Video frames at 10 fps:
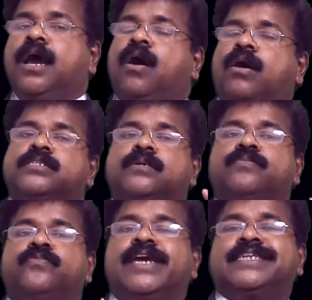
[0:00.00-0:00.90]
Or
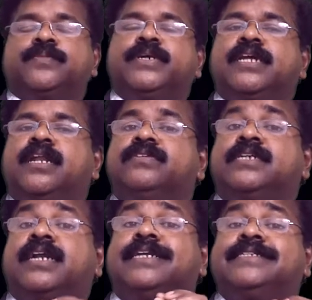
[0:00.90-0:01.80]
some waste material which
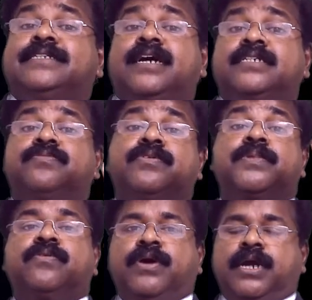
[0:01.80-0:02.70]
are discharged from
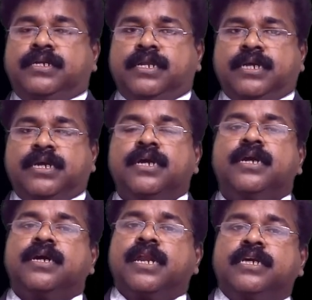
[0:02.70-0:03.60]
the factory
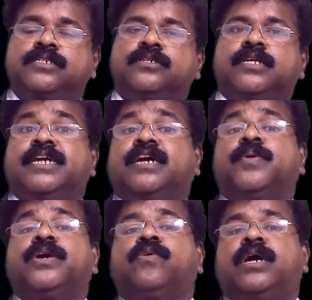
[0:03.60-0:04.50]
released into the
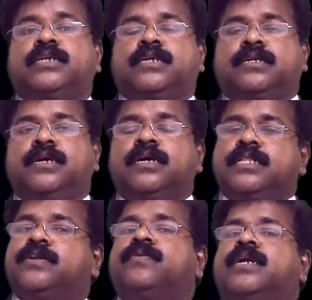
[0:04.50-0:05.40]
nearby water,
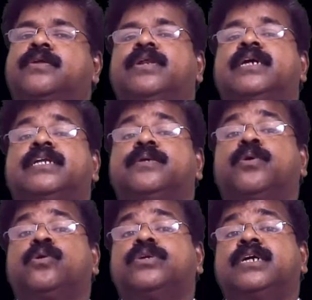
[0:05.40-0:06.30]
that water will get
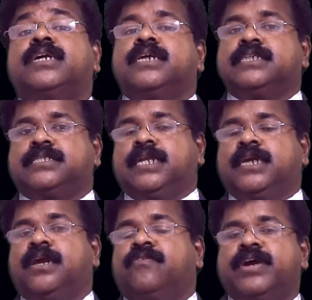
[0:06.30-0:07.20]
polluted
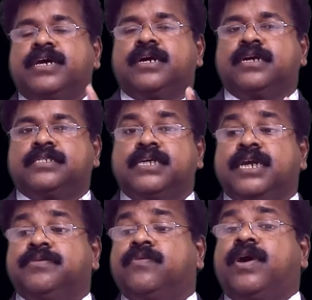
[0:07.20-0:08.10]
easily. Whereas
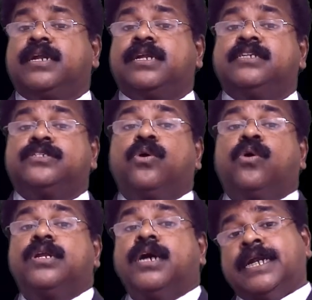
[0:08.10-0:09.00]
if the water is
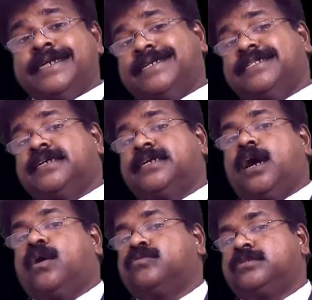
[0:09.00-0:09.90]
stored under the
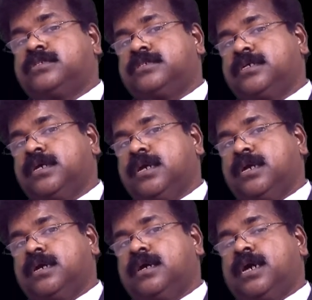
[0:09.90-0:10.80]
ground,
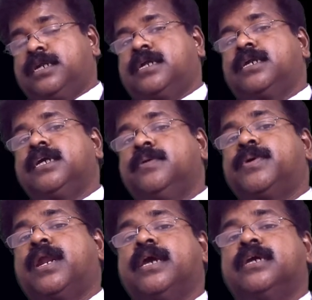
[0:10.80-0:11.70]
under
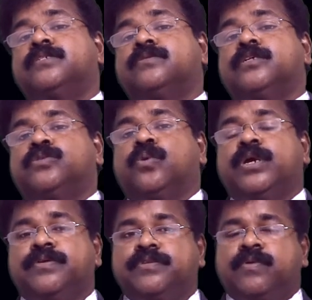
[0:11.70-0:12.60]
deeper layers of the
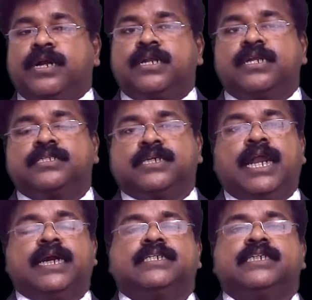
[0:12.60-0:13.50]
soil, if the water is
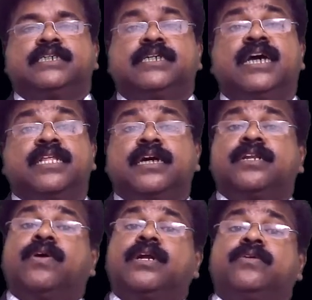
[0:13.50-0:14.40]
collected,
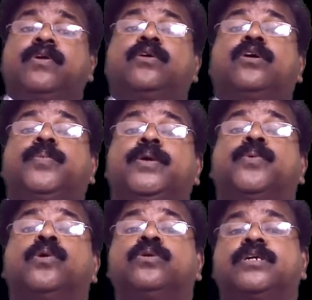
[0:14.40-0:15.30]
that water will not be
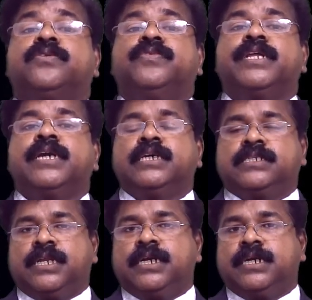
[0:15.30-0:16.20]
polluted very
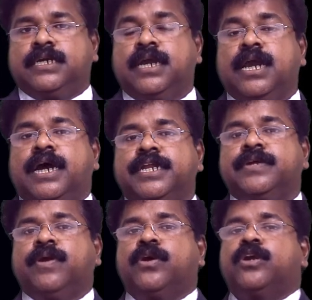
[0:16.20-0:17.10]
easily and it
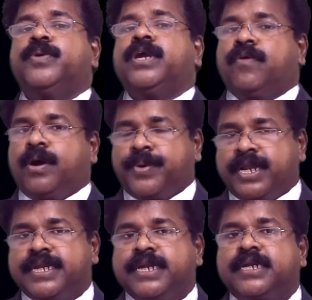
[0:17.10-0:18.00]
will not be
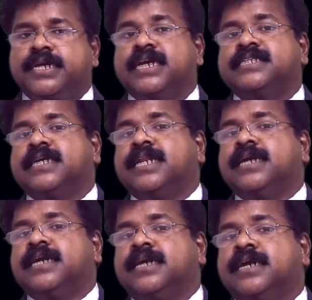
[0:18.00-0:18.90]
evaporated
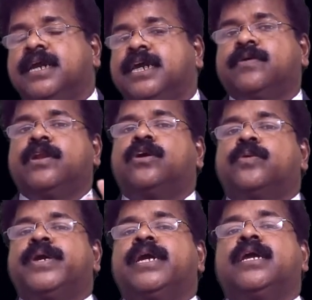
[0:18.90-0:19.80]
easily. It will
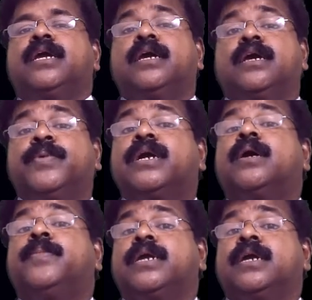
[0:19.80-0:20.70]
not be
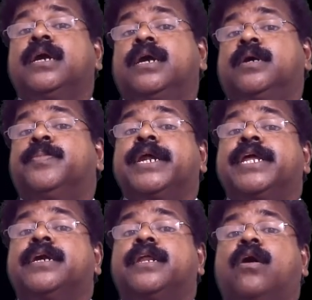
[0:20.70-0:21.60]
becoming a
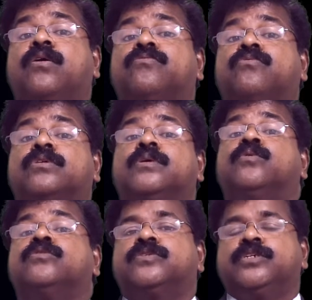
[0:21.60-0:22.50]
breeding ground for the
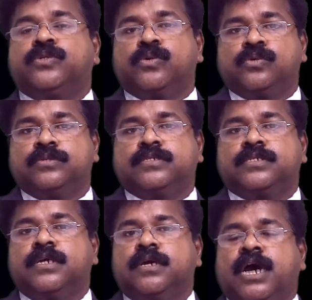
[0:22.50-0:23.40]
mosquitoes,
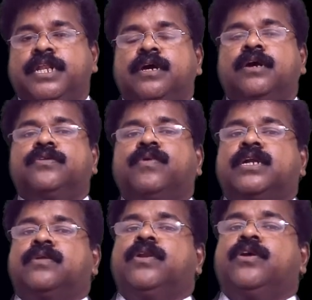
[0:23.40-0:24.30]
and that
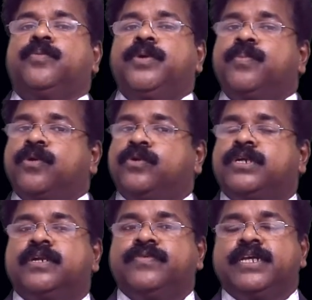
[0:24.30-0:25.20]
water will not be
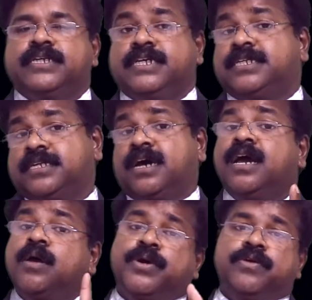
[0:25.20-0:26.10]
polluted very easily. That is the
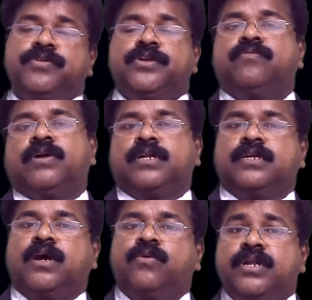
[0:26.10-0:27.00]
benefit of
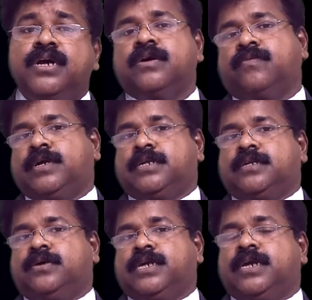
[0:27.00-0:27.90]
underground
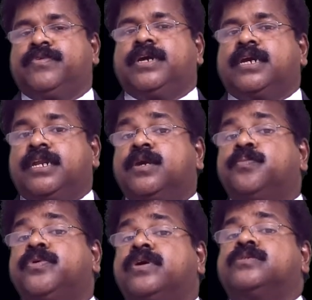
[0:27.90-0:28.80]
water. Okay, we are getting
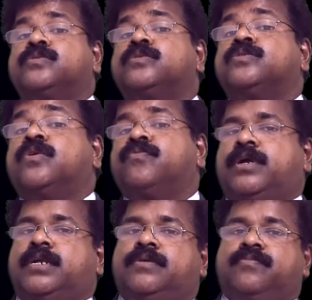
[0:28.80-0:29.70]
pure source of
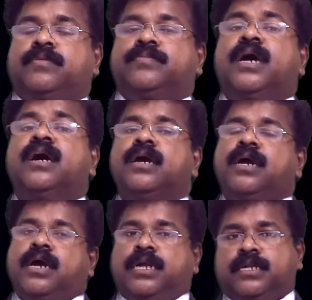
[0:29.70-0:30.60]
water from the
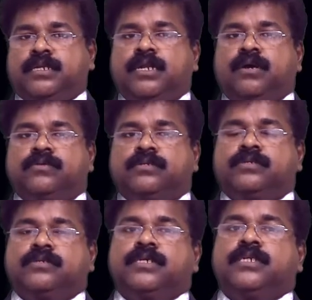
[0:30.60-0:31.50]
underground.
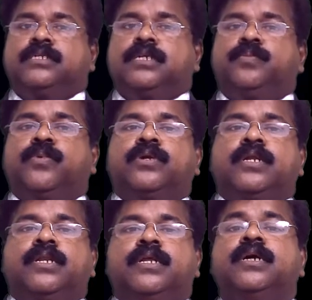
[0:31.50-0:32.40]
So that is an
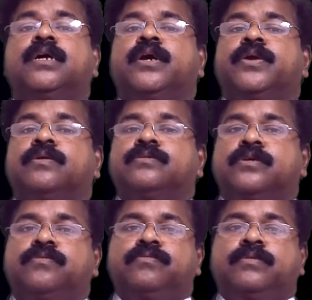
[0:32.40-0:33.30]
important
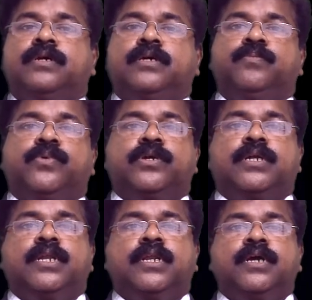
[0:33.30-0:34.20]

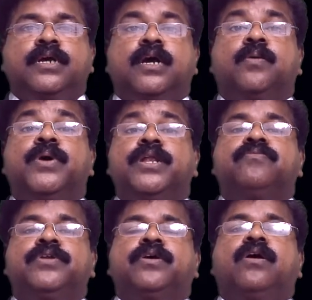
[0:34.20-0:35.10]
important
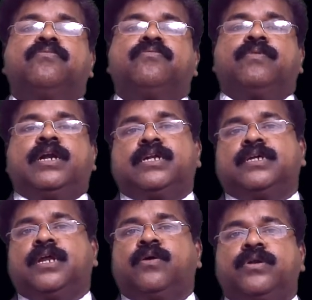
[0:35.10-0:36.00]
benefit of
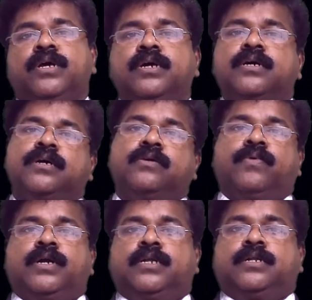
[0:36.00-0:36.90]
underground
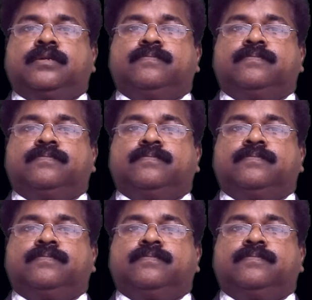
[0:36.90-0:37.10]
water.